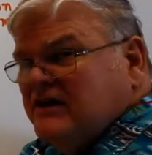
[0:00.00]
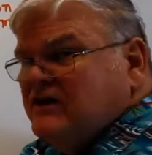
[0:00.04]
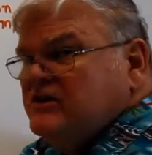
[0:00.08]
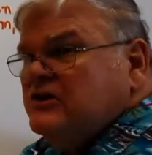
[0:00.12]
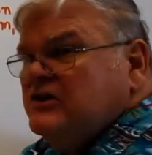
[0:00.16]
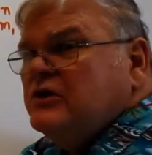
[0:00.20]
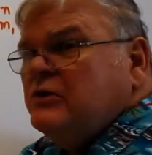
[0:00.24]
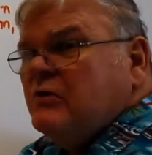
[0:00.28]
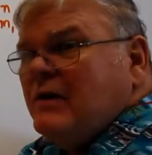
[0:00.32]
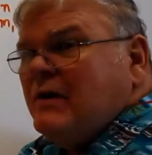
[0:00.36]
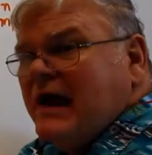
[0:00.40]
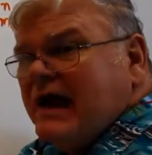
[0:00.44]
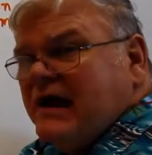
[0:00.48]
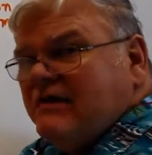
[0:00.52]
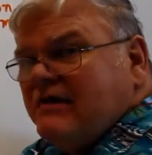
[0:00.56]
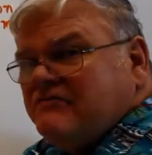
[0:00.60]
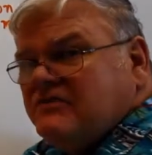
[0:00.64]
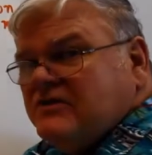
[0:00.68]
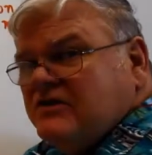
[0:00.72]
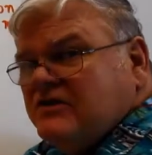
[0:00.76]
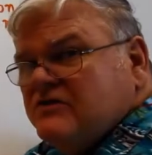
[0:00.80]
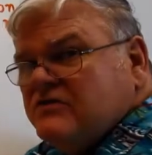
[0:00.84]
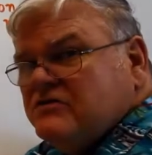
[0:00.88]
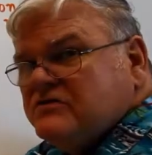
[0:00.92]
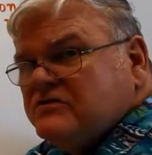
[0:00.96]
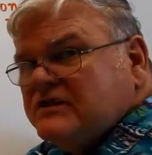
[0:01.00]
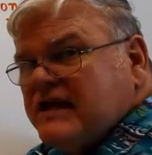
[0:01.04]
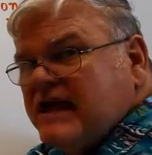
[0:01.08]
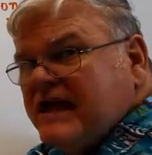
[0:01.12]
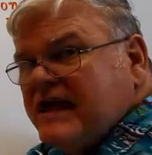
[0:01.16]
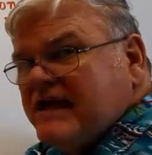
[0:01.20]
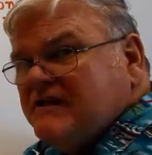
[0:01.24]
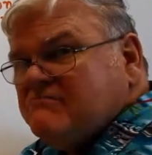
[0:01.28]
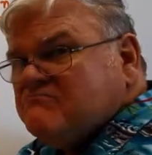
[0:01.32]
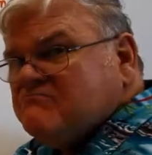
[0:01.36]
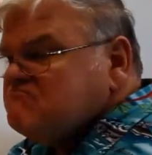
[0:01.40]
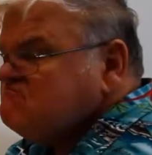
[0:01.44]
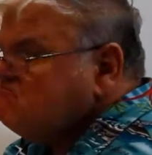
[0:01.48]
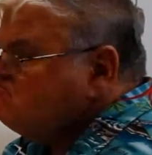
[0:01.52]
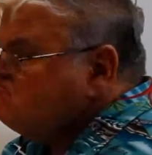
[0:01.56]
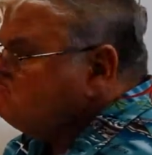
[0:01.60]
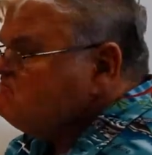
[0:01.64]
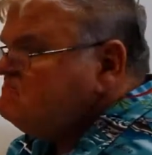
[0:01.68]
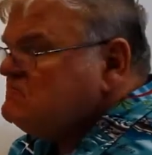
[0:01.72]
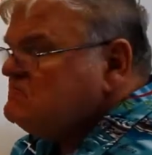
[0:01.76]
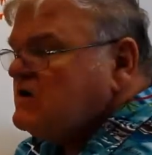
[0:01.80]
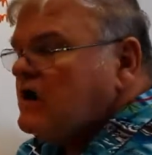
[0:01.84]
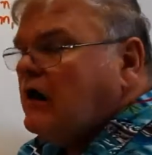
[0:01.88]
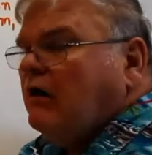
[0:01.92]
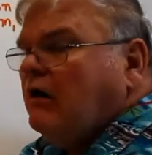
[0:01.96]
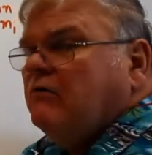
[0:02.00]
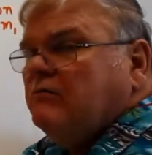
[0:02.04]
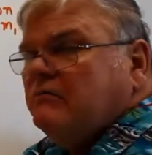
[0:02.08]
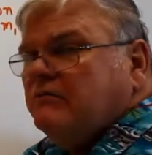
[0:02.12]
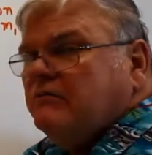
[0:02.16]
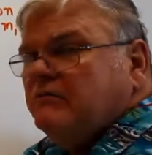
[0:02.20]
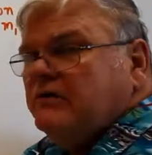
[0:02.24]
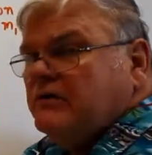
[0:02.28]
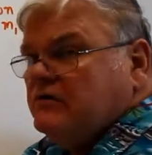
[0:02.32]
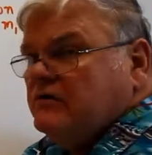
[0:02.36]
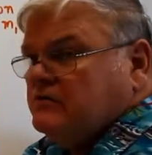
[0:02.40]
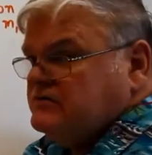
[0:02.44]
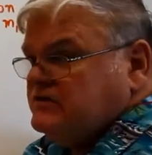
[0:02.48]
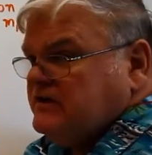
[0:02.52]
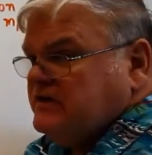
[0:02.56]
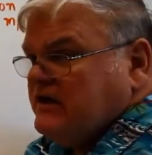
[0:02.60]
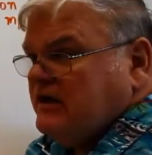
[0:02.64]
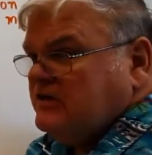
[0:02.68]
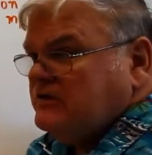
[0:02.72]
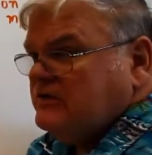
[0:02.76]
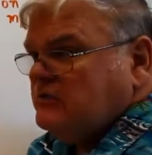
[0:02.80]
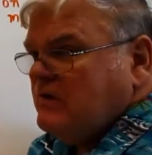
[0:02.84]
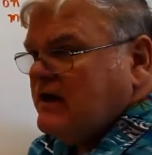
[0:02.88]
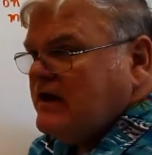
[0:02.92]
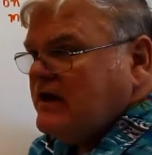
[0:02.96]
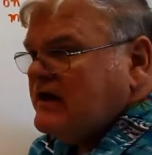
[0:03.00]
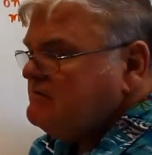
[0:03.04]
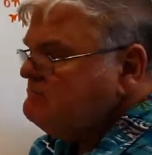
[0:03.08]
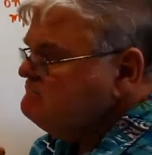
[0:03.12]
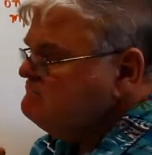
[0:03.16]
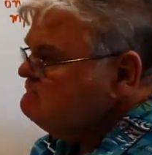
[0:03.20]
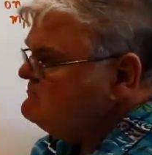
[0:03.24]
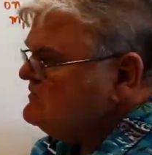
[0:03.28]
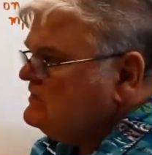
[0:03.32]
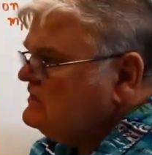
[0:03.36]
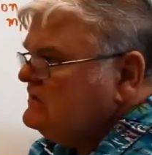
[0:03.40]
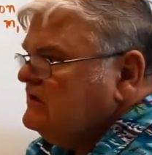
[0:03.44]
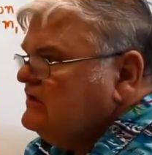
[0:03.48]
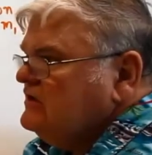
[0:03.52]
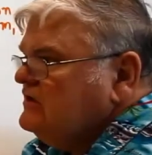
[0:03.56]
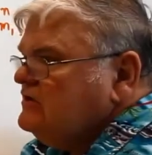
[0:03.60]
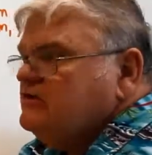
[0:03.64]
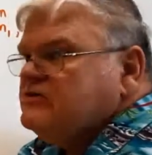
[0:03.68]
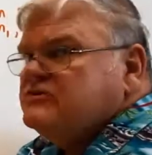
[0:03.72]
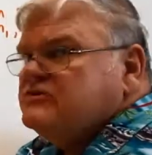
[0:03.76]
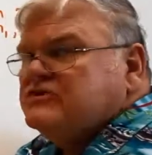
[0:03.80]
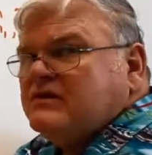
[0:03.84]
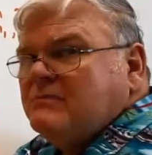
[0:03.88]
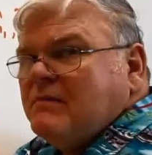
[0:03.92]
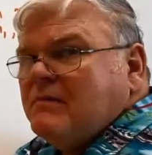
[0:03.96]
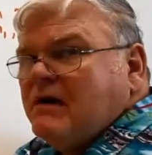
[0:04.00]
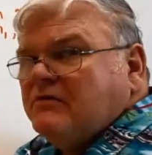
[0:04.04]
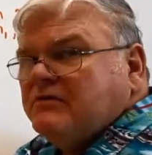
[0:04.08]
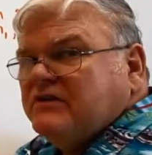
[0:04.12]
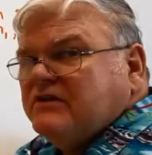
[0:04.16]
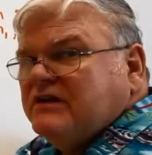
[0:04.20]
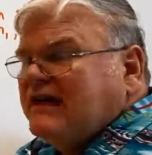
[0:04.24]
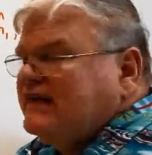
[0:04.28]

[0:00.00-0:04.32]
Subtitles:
Do you have to use that? No. Use the other way, you just come out with a